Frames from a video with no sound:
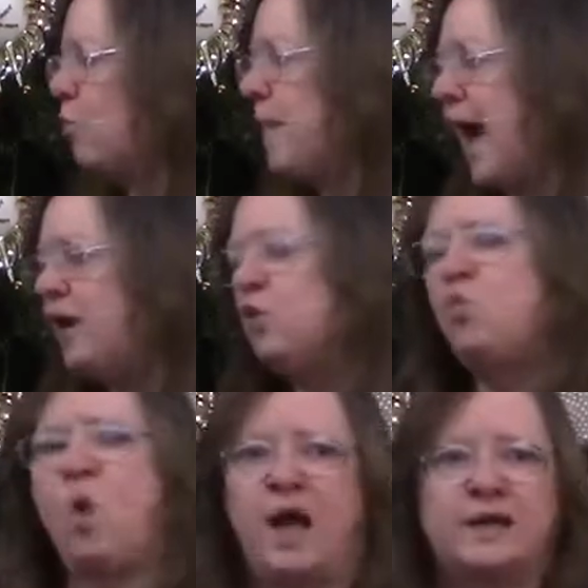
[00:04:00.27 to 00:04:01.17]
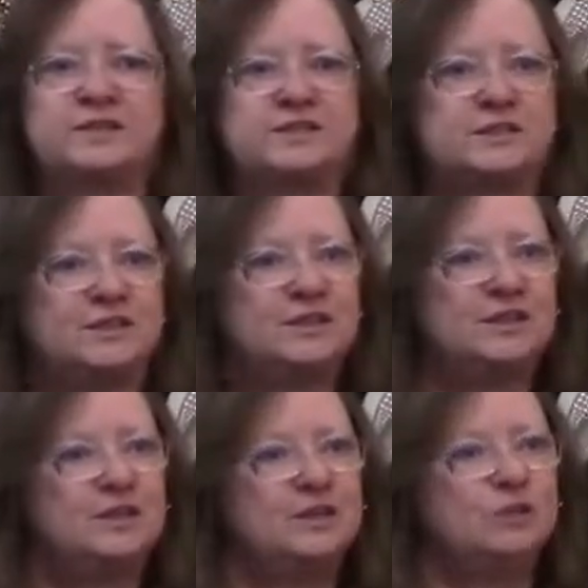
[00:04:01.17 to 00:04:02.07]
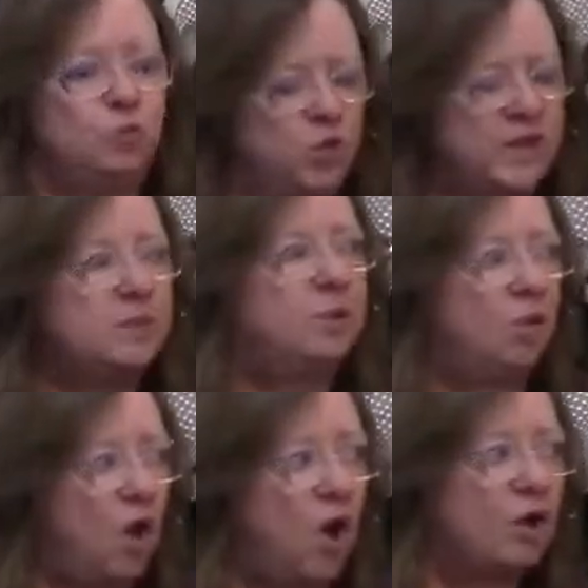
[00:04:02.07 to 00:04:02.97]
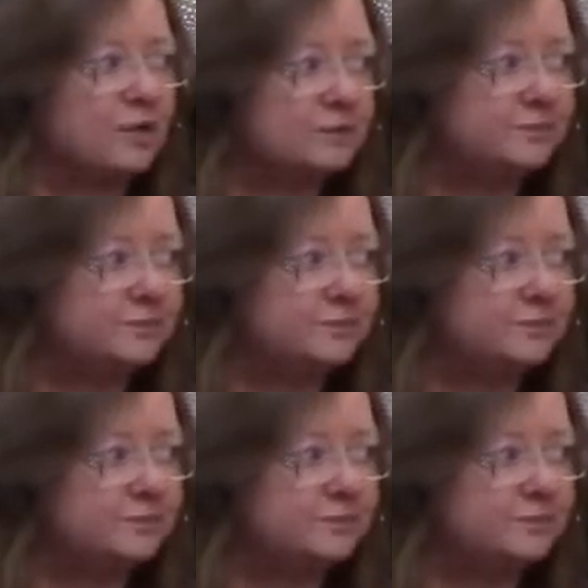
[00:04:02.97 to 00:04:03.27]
matter what, we belong.